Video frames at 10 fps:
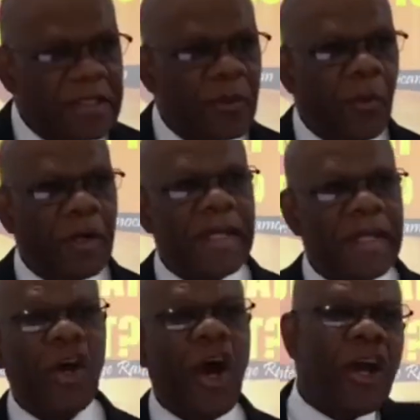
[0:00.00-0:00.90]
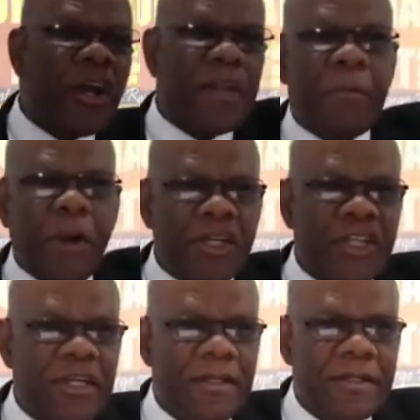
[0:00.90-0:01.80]
one that conquered the
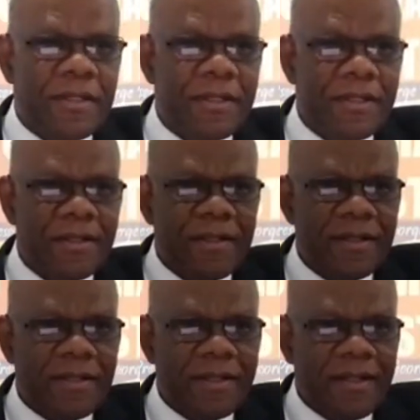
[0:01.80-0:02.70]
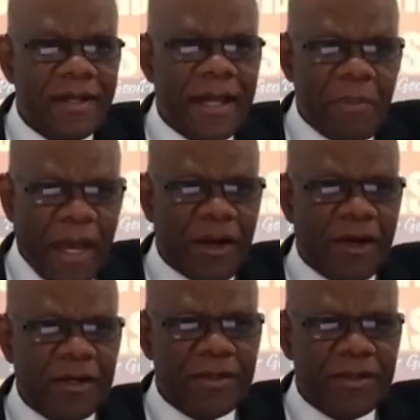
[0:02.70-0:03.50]
Persian Empire.